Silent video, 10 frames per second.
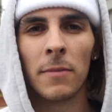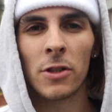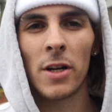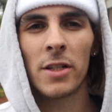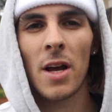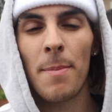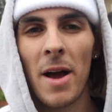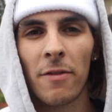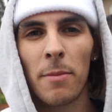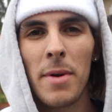So I just got
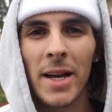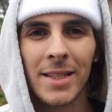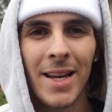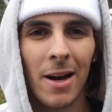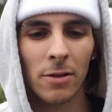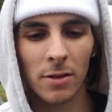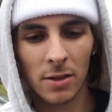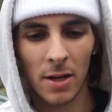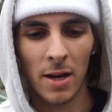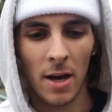back from Nick's house.
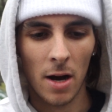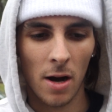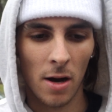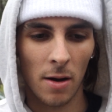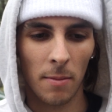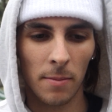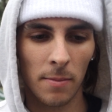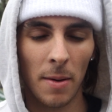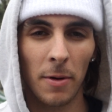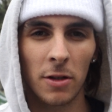
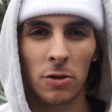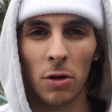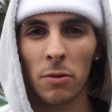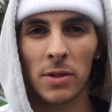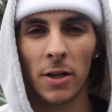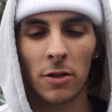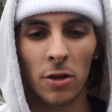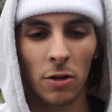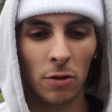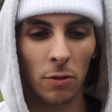My buddy Jordan was there
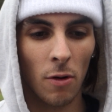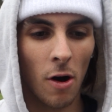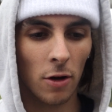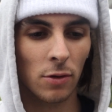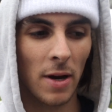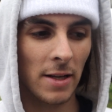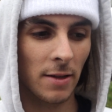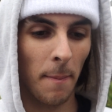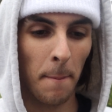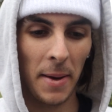too, who also has
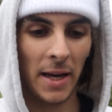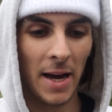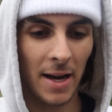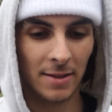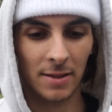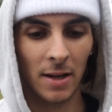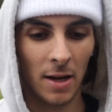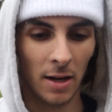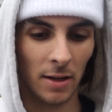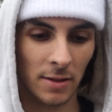a big ass
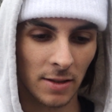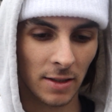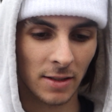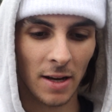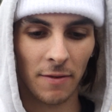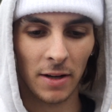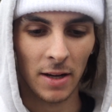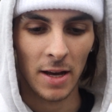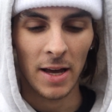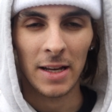6.7,
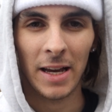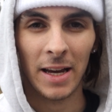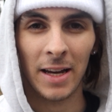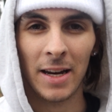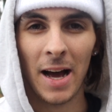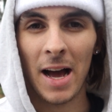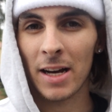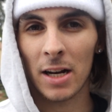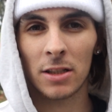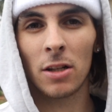and I
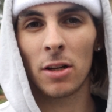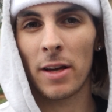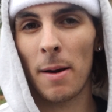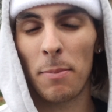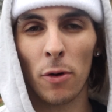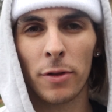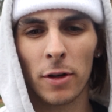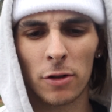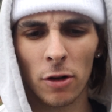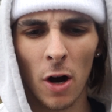got to look at both their
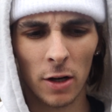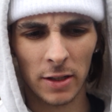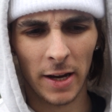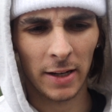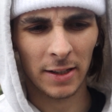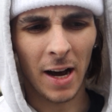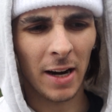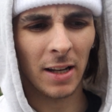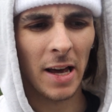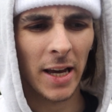trucks and kind
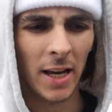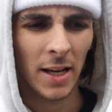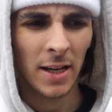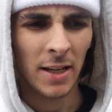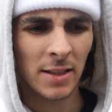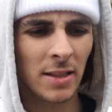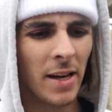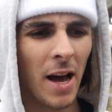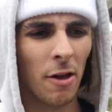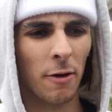of like see
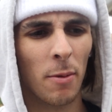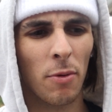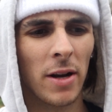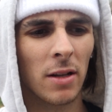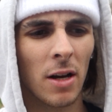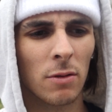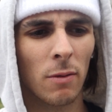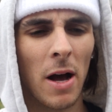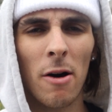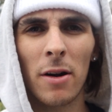how their brake lines were
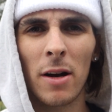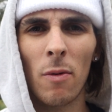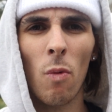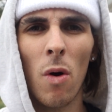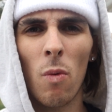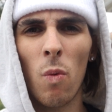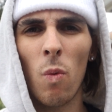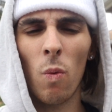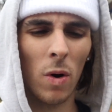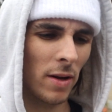routed and
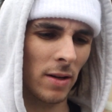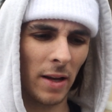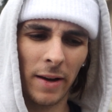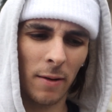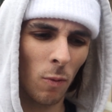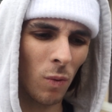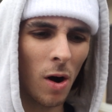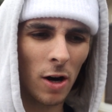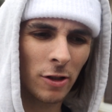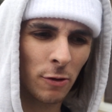what like
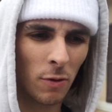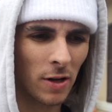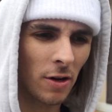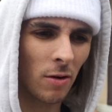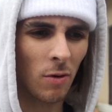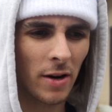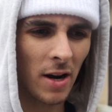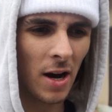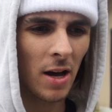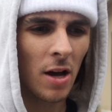washers were in there and
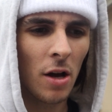whatnot.